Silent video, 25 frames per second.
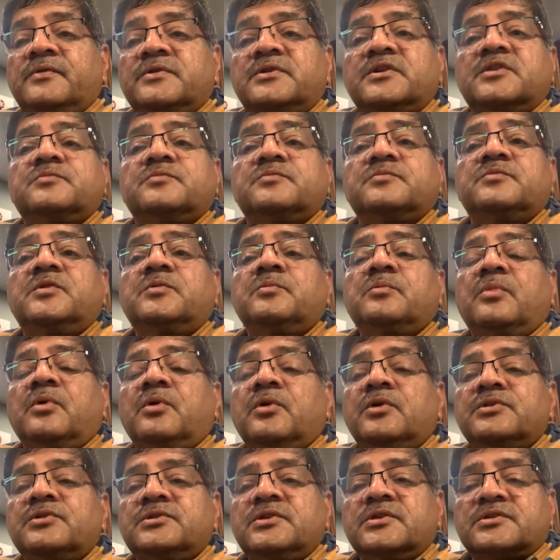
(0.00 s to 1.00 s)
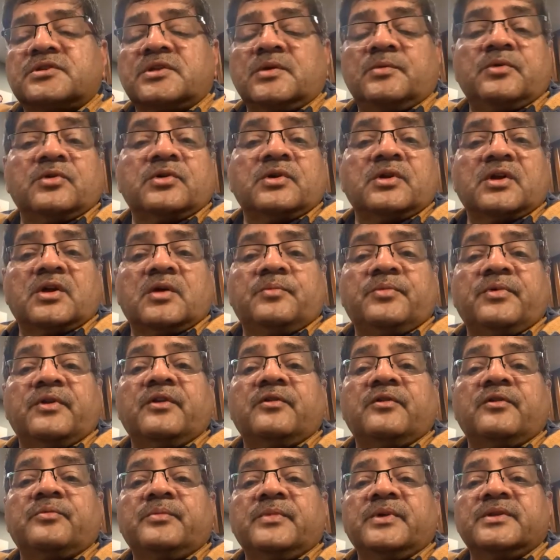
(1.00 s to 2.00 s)
which has been born just about a couple
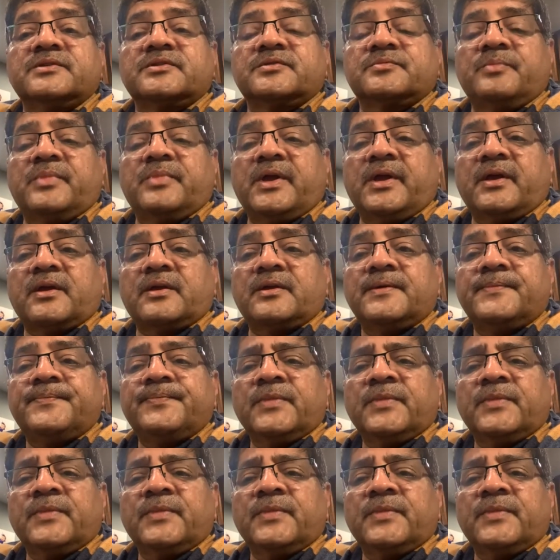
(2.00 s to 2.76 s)
of months back,